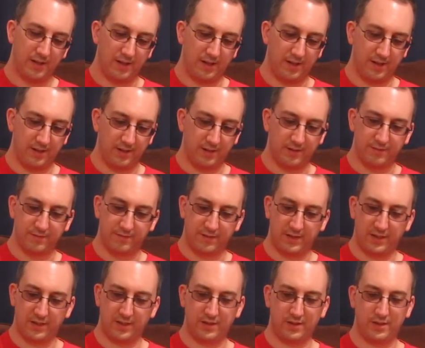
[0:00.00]

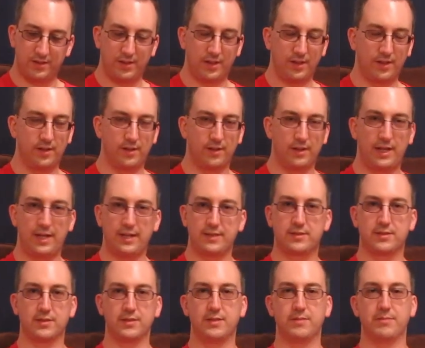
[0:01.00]
Very, you know,
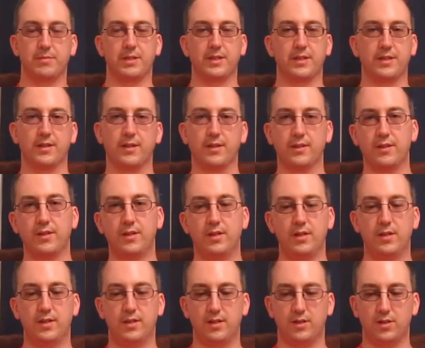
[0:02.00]
excellent beer
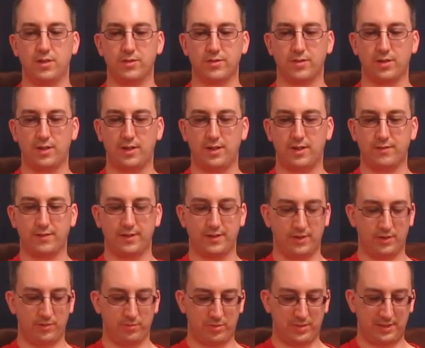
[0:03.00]
overall,
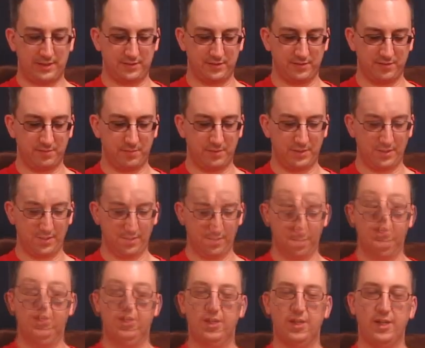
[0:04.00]
very impressive
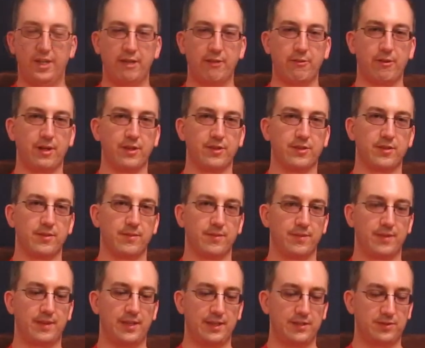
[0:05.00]
beer. Anyways,
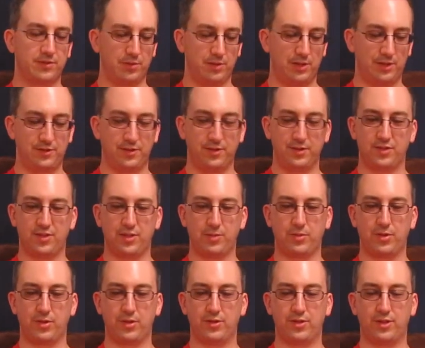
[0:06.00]
thanks for watching this
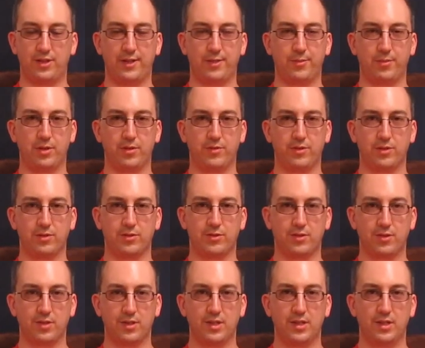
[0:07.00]
episode of Chad's Beer
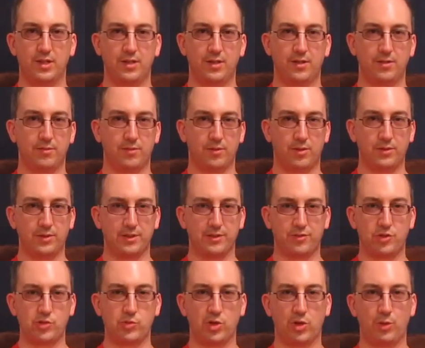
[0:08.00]
Reviews. Only a
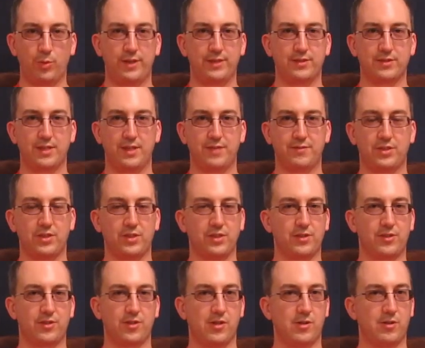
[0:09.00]
few more weeks left till the
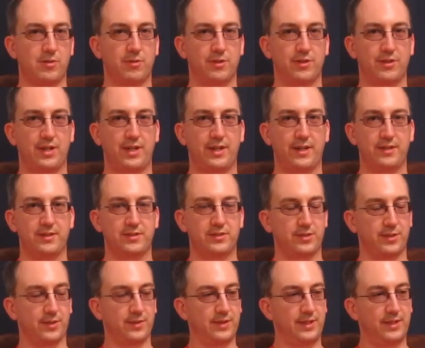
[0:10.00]
show retires,
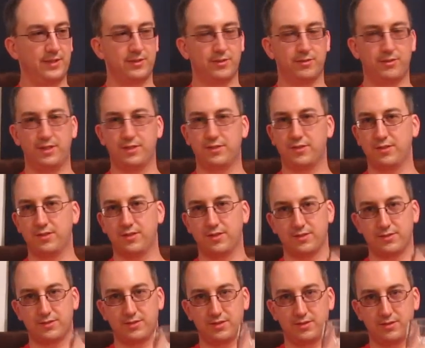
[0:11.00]
so thanks for watching.
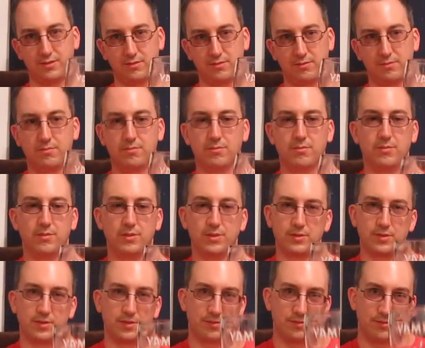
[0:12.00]
I'll see you real
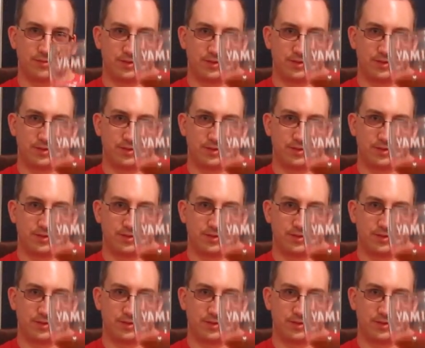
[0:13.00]
soon.